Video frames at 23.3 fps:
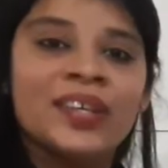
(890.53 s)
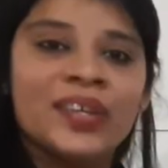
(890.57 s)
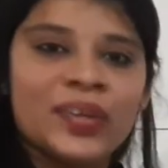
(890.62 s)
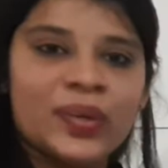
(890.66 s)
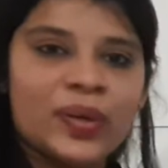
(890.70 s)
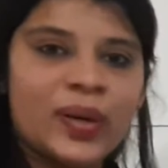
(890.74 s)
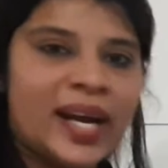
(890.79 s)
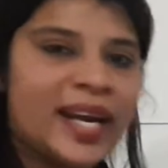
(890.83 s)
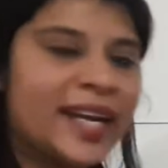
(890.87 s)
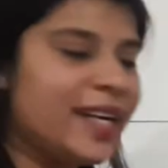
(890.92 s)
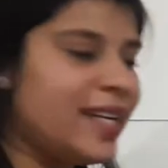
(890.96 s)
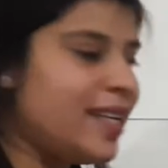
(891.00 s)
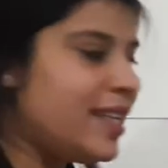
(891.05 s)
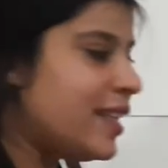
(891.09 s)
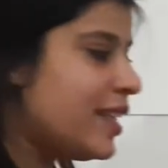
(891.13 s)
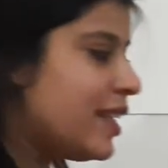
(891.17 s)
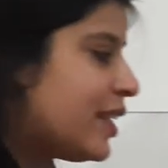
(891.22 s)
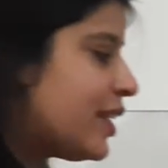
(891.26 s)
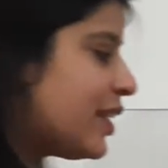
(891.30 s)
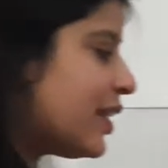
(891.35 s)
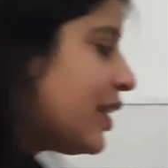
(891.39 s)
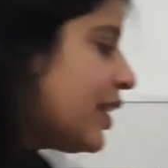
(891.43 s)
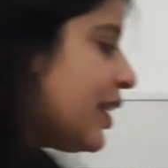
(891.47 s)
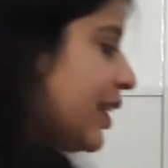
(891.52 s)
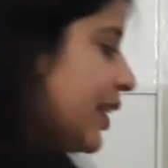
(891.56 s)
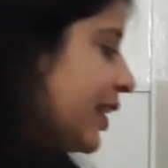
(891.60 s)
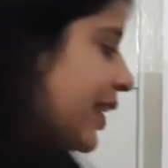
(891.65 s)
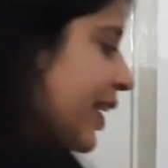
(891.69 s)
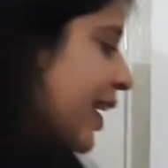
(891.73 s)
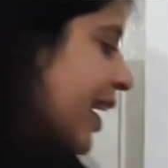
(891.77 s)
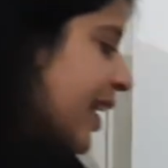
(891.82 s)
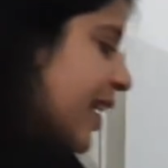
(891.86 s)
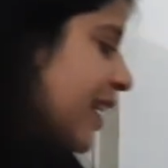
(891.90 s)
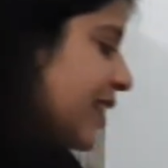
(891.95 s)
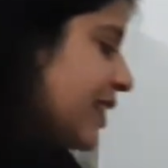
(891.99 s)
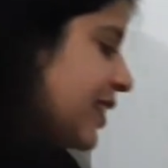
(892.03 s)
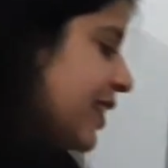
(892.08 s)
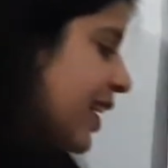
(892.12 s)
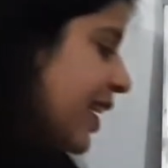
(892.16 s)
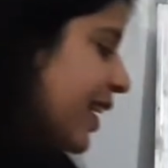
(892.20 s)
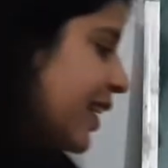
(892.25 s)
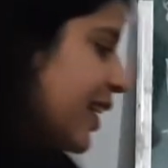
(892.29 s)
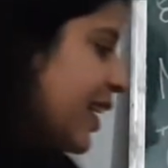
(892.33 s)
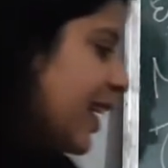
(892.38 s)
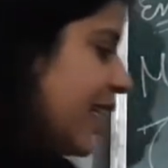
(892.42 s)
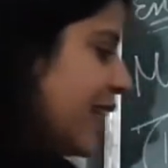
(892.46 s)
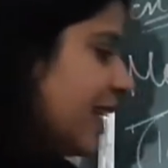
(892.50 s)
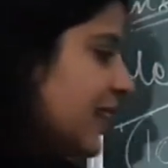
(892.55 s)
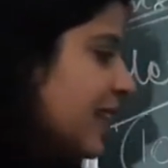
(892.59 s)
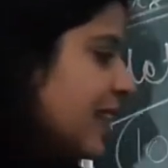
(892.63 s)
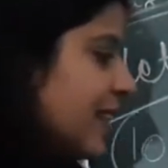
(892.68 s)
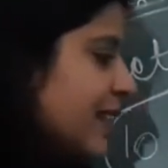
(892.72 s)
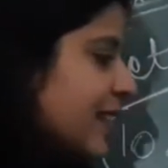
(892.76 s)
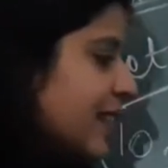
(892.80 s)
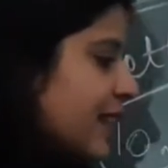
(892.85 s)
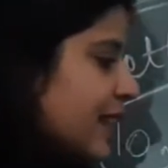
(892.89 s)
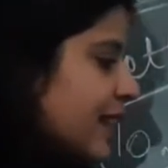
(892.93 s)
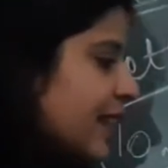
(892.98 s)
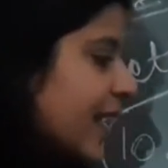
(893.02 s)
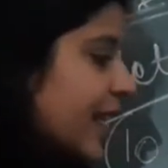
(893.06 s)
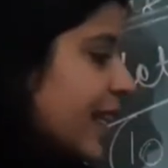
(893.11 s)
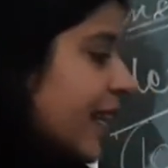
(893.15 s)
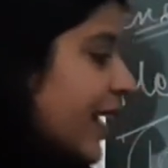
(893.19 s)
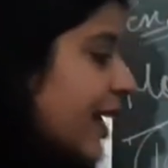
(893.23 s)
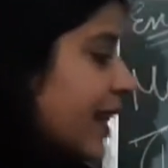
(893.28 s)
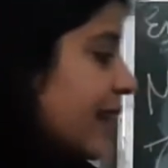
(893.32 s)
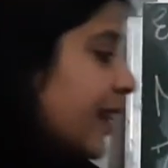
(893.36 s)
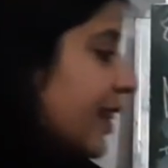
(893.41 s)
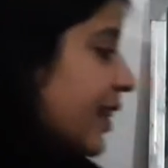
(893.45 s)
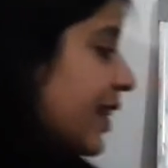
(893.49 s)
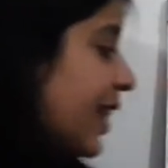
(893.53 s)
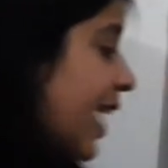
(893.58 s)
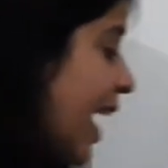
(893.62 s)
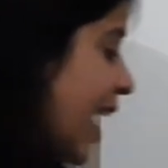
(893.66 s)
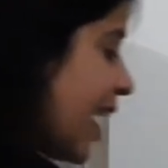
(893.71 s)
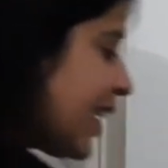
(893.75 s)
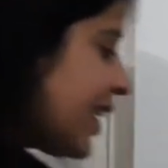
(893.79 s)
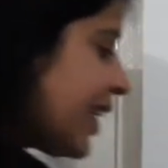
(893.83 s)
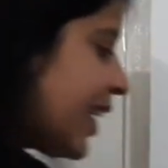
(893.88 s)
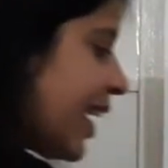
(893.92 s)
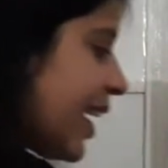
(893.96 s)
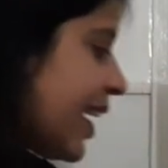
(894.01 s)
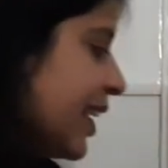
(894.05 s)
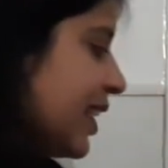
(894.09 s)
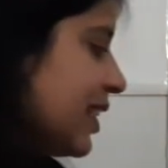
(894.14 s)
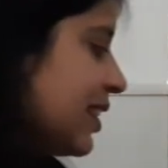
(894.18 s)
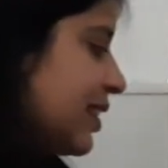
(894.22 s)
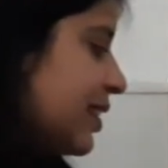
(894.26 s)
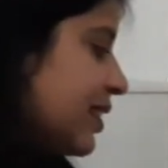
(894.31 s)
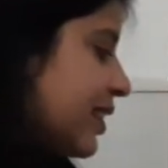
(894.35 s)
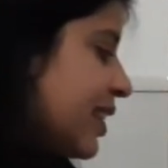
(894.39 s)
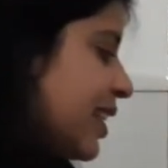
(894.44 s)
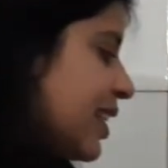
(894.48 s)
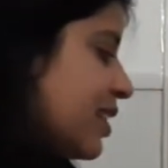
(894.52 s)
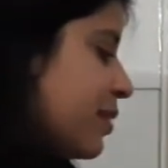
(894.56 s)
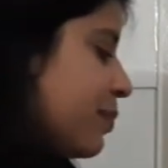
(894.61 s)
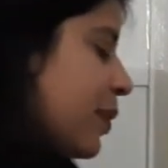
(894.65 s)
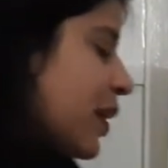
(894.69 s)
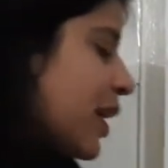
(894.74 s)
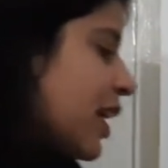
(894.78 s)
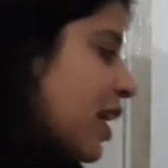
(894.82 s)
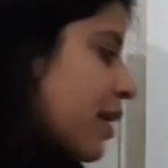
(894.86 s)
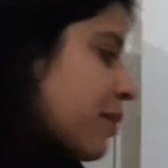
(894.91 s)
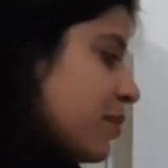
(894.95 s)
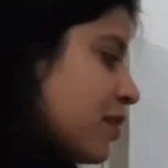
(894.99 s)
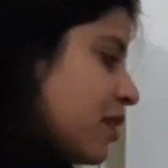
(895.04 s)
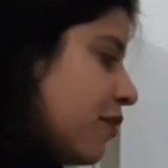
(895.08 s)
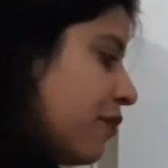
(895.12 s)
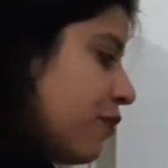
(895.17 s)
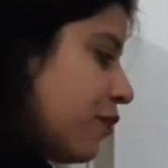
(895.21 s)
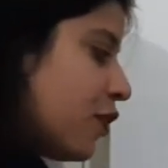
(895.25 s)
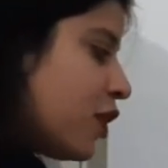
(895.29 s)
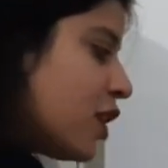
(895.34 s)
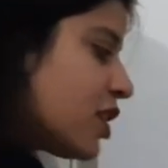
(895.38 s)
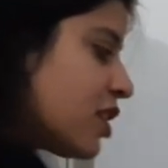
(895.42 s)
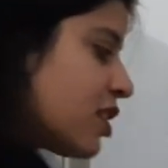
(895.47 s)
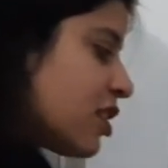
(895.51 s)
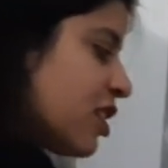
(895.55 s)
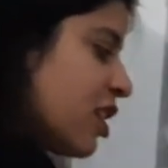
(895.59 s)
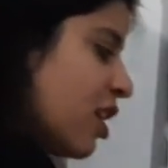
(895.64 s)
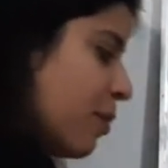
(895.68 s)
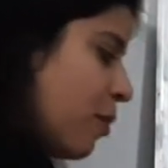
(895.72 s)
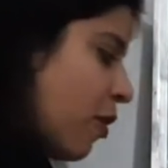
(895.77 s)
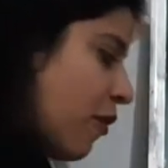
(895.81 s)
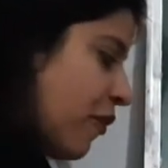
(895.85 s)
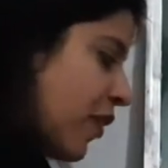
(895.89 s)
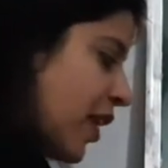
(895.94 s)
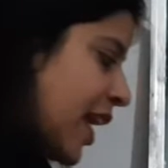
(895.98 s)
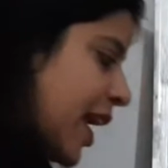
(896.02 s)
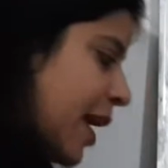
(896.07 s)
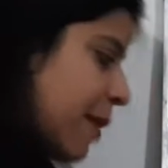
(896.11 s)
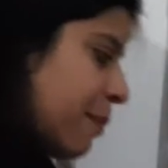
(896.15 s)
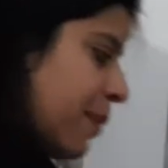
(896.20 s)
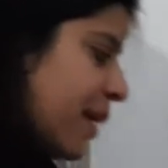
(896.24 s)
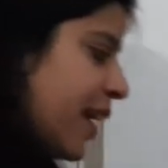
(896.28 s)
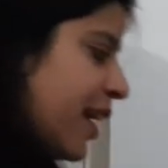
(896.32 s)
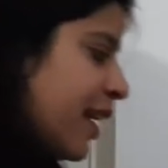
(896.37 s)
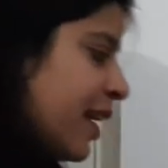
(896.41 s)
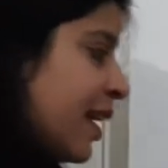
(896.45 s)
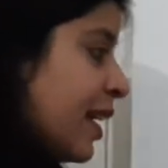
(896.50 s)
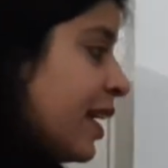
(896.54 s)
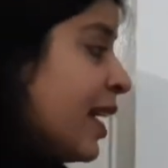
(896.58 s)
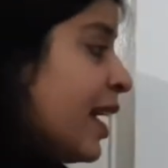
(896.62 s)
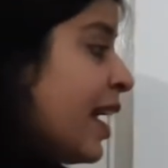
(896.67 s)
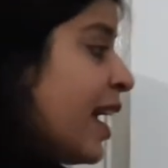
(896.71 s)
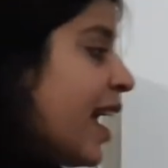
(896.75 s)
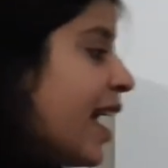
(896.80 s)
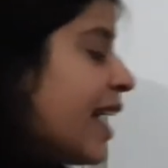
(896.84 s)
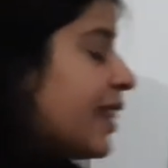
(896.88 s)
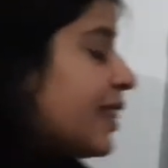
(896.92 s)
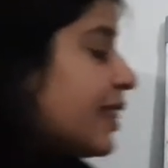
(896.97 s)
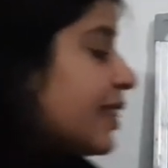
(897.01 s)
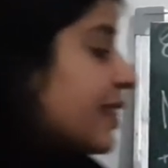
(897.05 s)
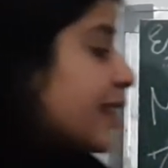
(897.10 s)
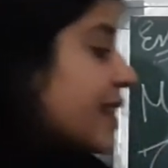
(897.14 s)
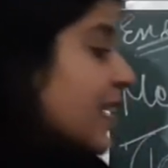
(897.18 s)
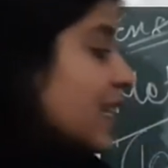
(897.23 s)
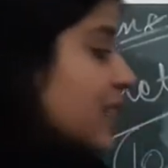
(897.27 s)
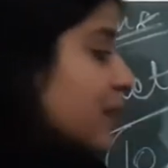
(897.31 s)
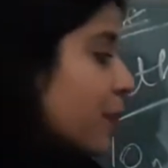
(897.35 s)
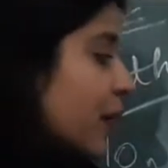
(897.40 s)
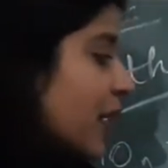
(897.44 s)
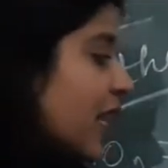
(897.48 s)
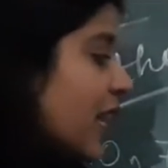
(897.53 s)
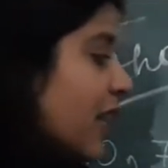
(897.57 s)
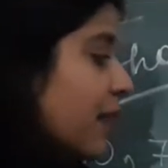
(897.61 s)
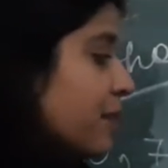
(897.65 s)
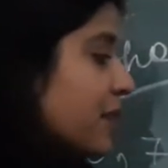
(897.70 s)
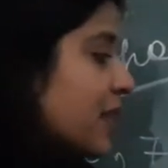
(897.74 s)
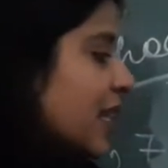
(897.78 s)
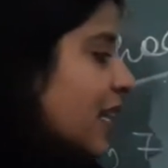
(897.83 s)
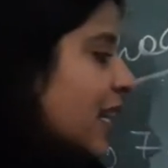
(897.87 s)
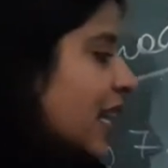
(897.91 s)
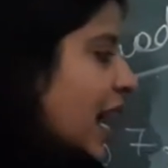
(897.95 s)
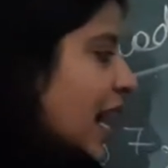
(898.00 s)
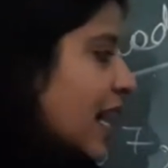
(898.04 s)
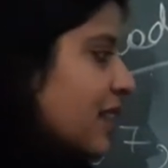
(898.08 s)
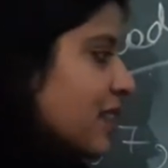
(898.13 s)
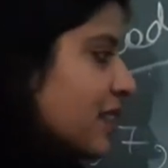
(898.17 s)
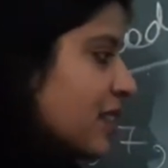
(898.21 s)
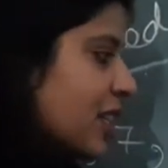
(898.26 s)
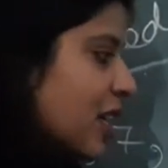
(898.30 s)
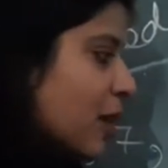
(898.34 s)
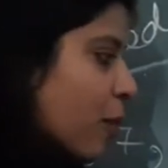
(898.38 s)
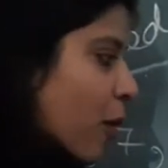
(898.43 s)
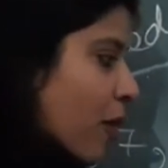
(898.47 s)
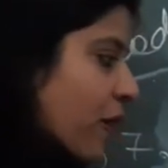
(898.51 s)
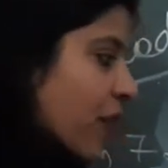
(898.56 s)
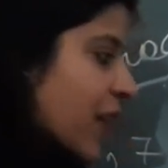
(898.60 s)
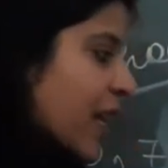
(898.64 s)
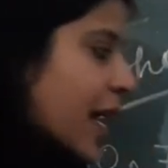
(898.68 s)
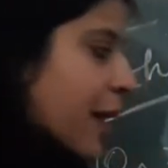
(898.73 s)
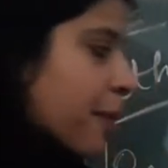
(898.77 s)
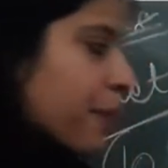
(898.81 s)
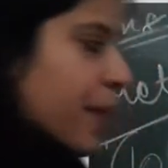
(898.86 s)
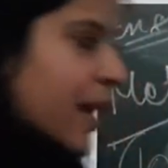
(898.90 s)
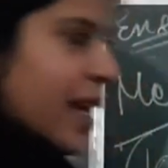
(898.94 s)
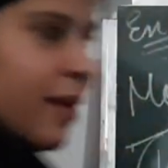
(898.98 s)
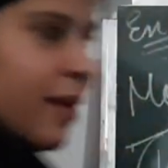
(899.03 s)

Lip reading: Right? Can I say it like this? Then in that case, this becomes the first term of an AP and this becomes the last term of an AP.